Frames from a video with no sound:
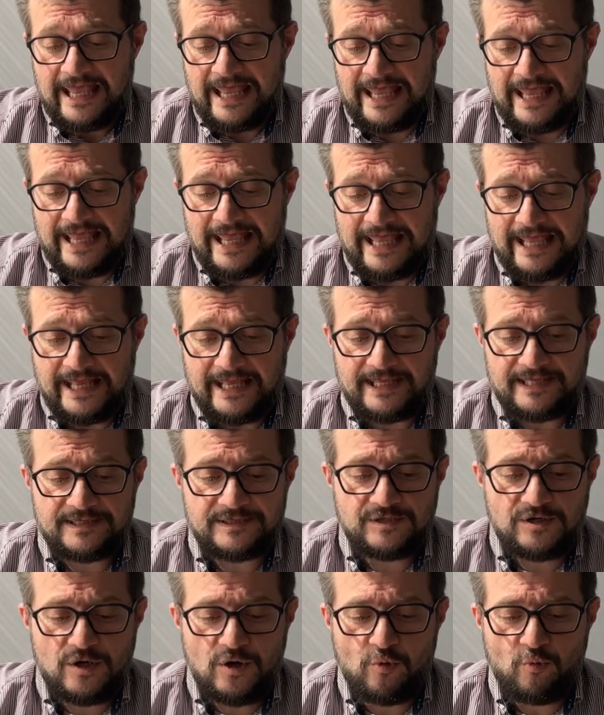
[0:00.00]

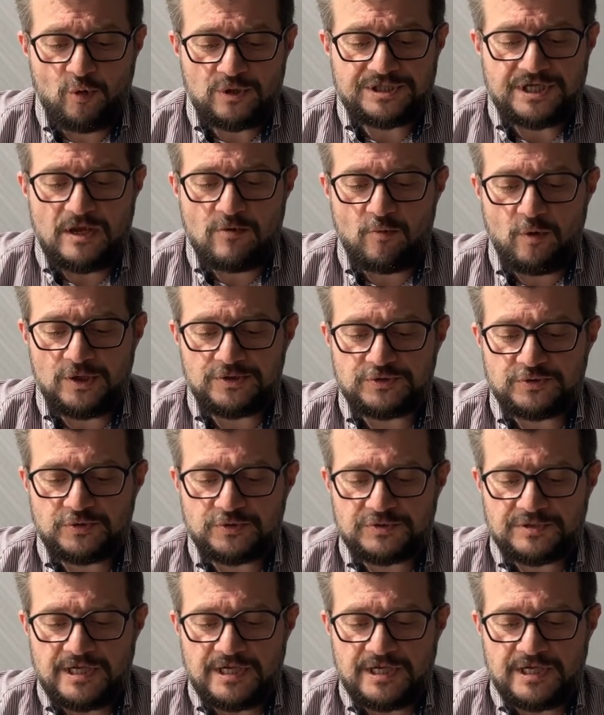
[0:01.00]
And what I want to